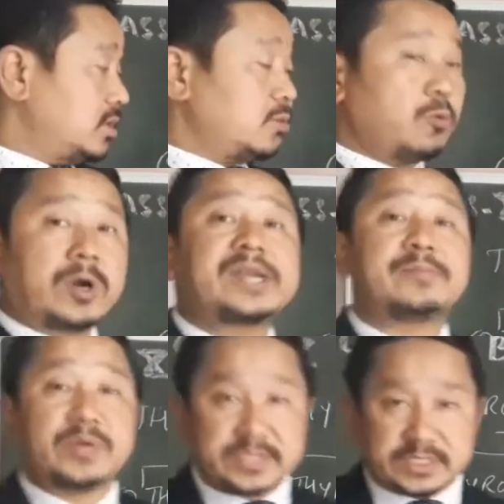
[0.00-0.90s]
what
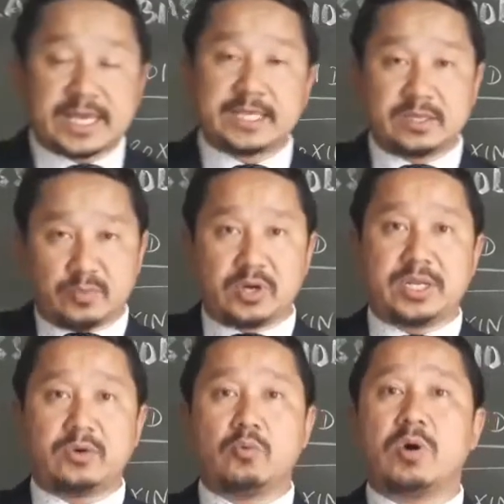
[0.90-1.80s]
happens there in the
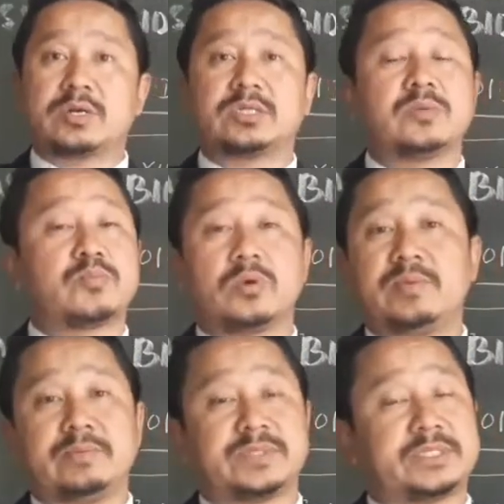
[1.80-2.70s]
body? What are the
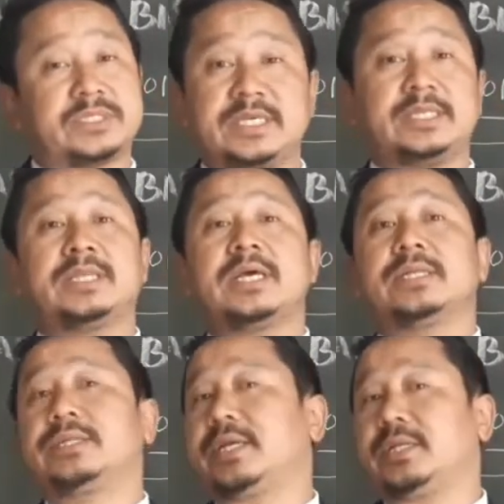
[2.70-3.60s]
problems seen
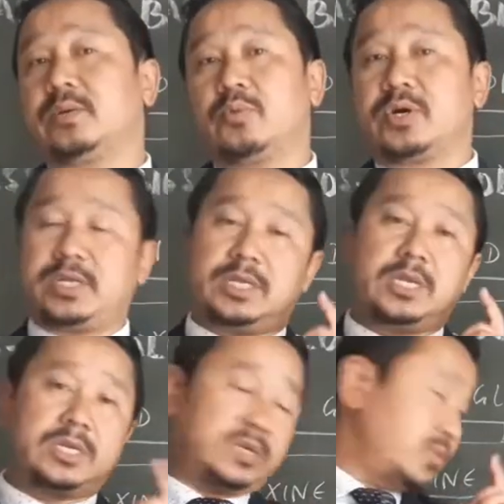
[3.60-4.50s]
there in the body?
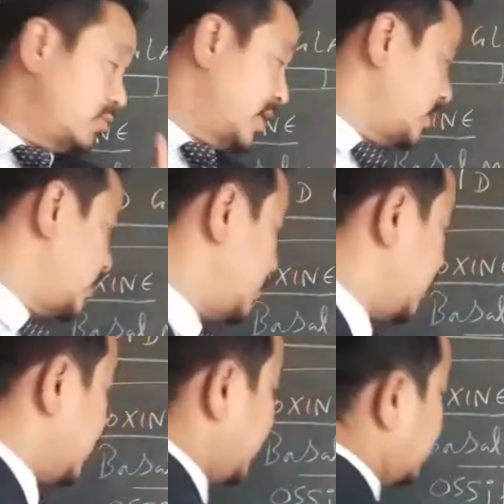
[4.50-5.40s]
Number one,
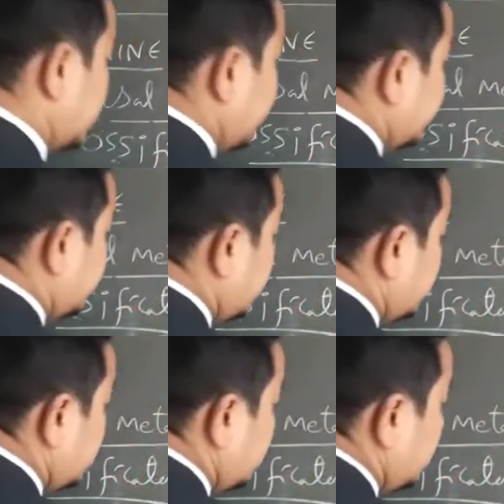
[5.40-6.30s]
it leads
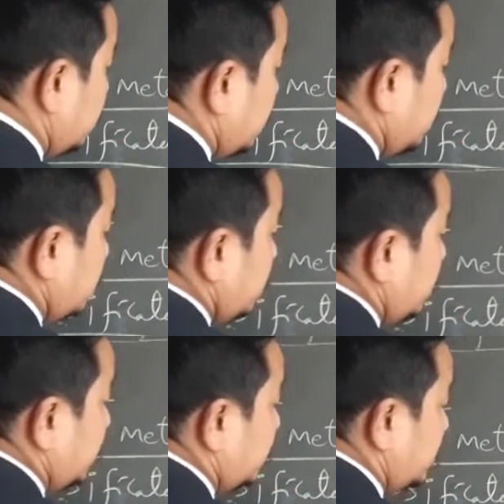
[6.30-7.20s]
to
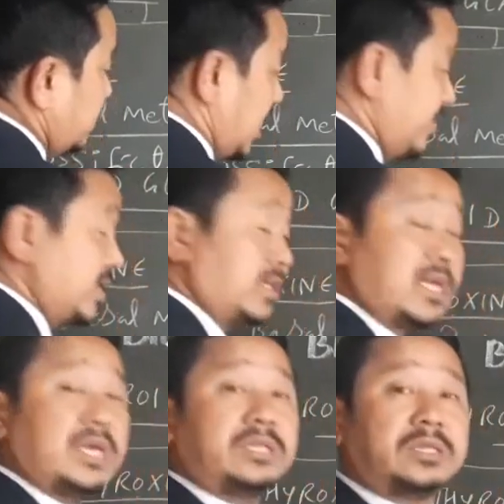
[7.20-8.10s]
this.
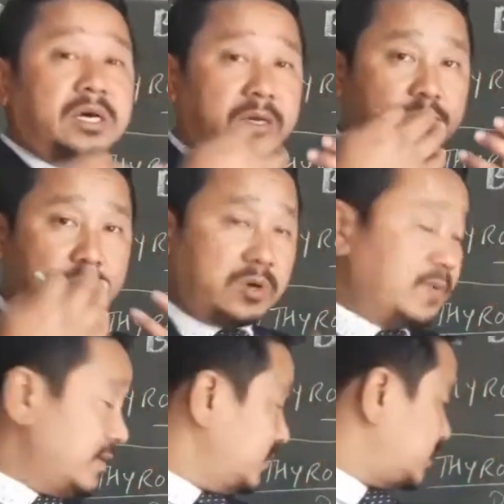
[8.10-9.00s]
The
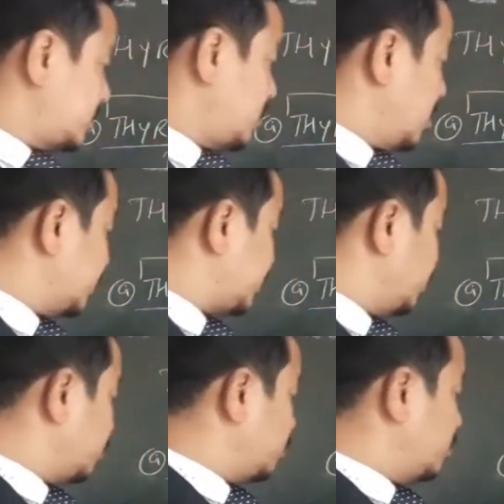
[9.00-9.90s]
problems caused
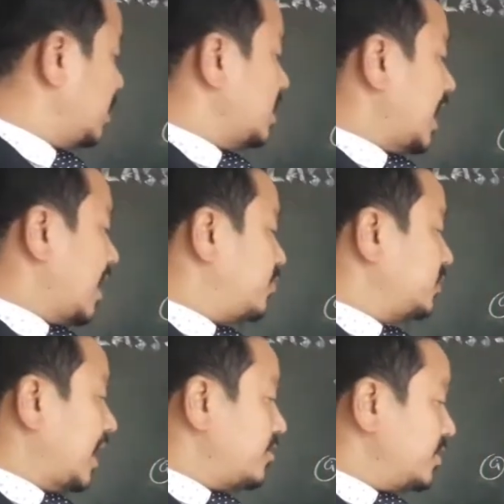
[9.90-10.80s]
due to
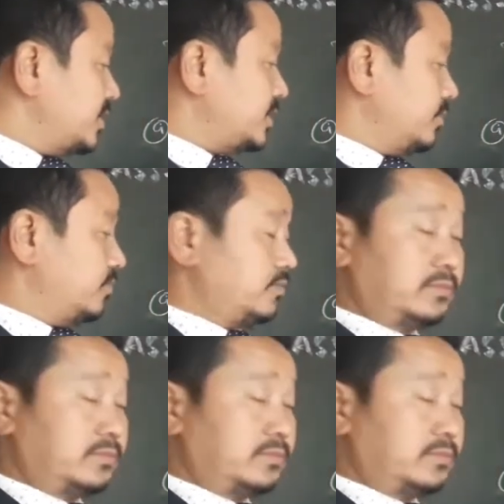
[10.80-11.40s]
hypothyroidism.